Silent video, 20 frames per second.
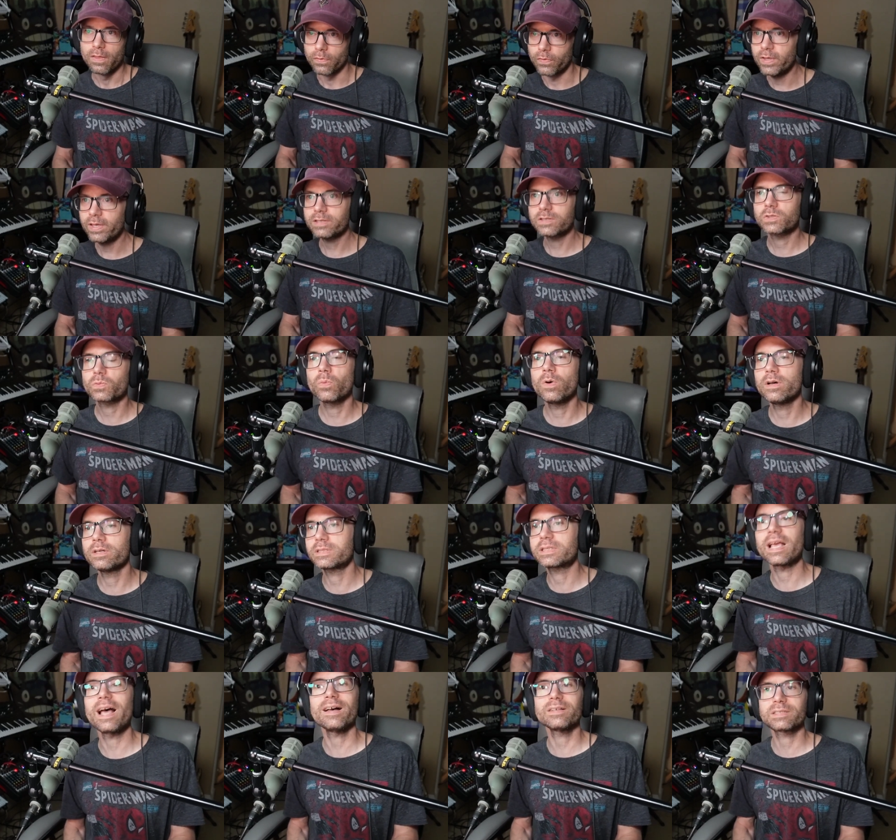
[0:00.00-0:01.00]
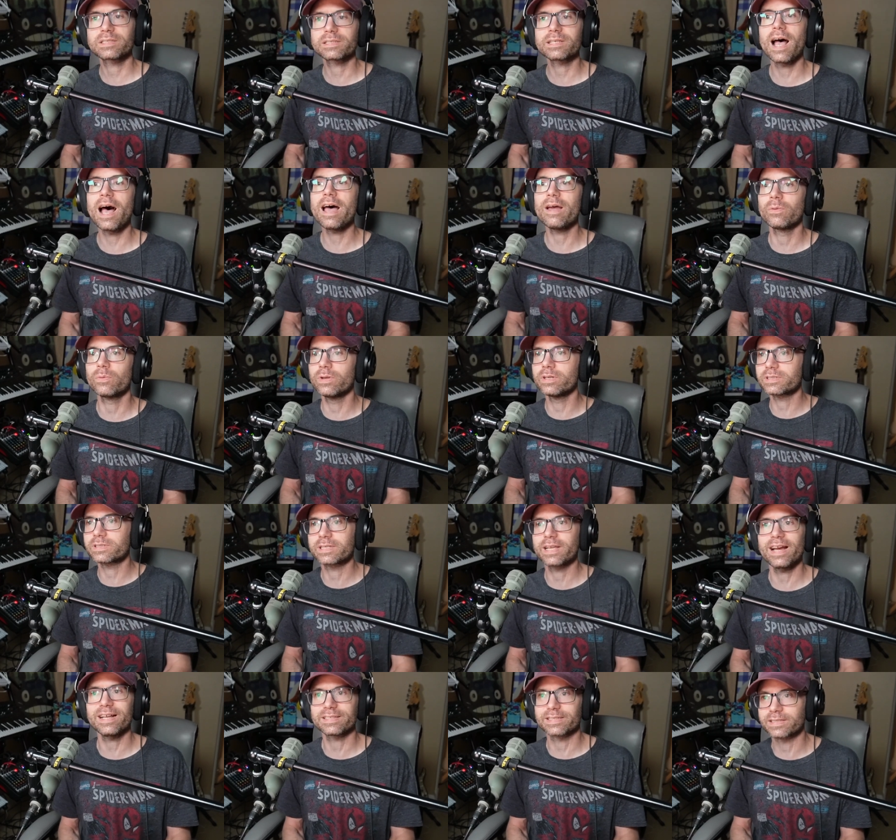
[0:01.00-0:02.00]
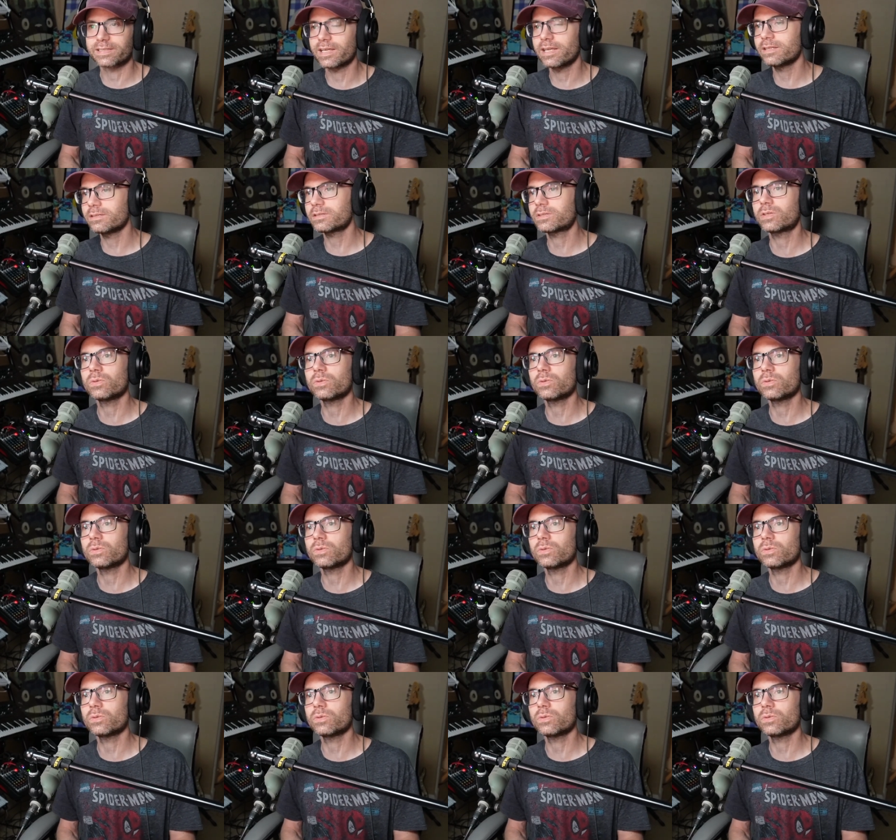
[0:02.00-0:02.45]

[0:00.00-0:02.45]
This was how Cyrus got sent